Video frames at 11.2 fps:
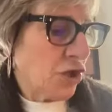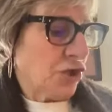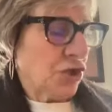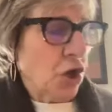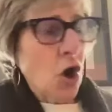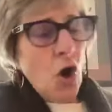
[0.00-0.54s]

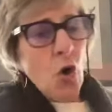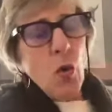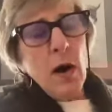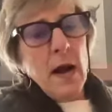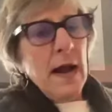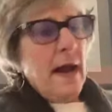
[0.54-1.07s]

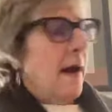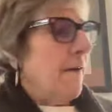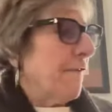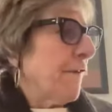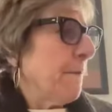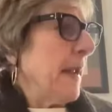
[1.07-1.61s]
So
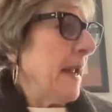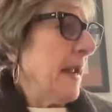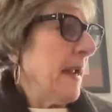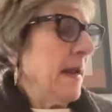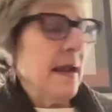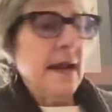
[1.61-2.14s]
for
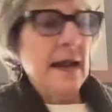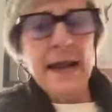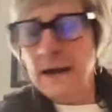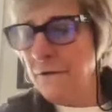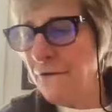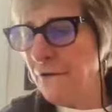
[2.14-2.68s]
me,
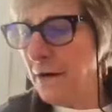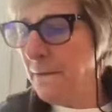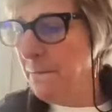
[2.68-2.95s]
if